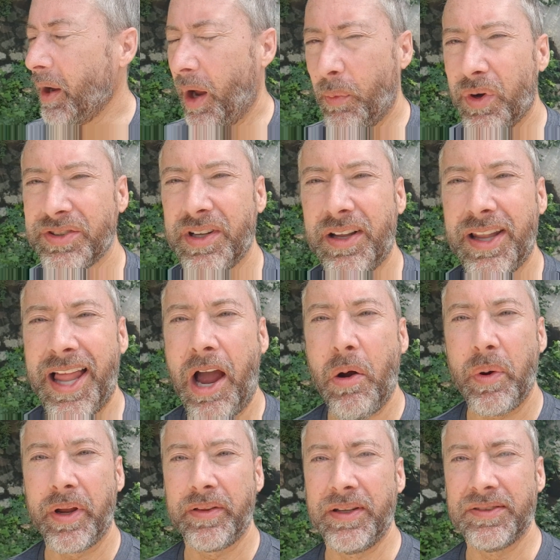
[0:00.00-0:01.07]
wasn't
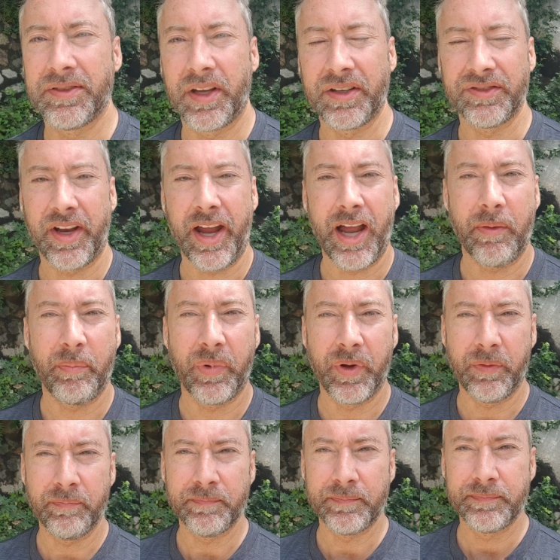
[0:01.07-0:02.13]
allowing these things to
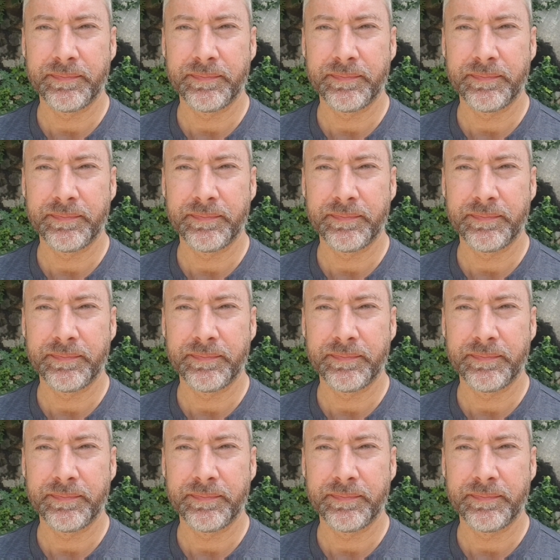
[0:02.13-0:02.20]
happen.